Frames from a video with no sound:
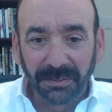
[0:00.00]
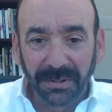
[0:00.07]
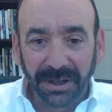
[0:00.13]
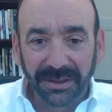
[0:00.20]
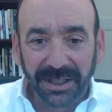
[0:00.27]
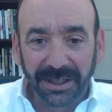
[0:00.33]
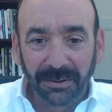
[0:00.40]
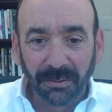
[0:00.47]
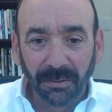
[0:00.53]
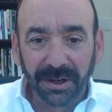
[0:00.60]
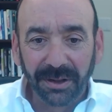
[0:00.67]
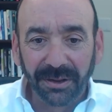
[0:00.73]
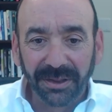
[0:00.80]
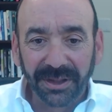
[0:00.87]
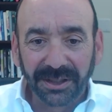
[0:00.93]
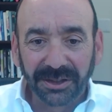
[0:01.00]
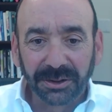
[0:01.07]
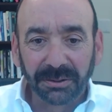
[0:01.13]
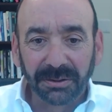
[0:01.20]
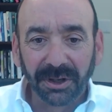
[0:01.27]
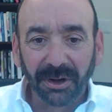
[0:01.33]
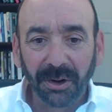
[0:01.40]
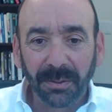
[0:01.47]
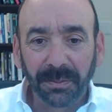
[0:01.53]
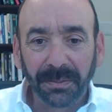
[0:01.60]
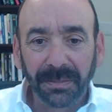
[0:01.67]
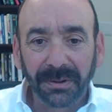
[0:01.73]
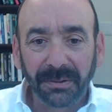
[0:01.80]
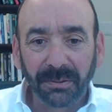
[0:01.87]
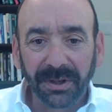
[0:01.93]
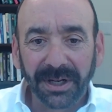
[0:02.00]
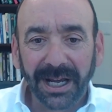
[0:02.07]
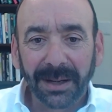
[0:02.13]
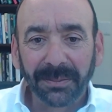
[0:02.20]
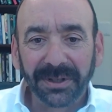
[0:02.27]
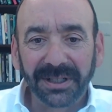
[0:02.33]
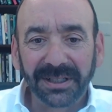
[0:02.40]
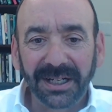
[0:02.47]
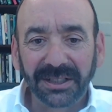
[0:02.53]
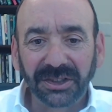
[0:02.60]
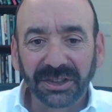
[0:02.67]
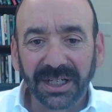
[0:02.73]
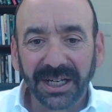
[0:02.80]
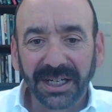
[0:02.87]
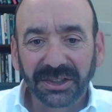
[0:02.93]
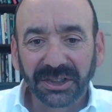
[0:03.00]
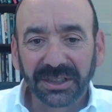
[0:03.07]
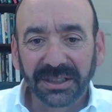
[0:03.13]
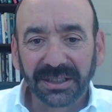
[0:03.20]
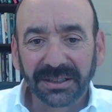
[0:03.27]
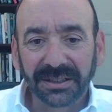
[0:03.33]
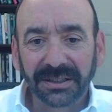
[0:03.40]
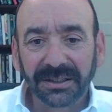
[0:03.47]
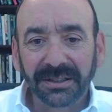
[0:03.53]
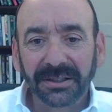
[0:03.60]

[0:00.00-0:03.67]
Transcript: I think one of the things you would hope would happen in education